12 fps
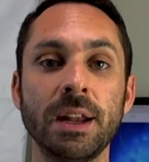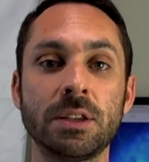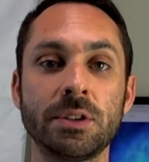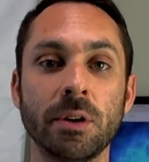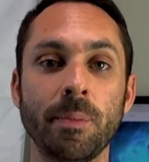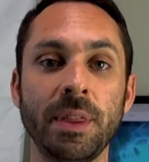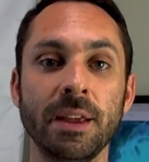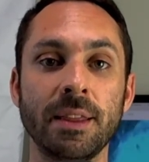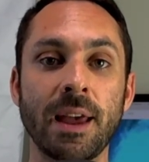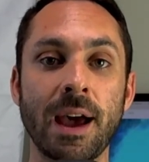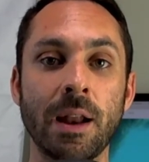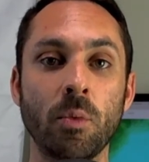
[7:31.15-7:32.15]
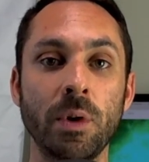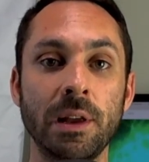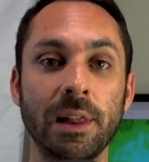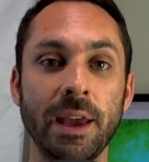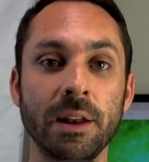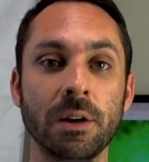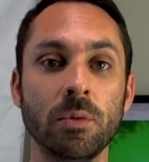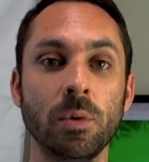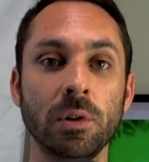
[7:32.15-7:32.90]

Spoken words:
something that we later will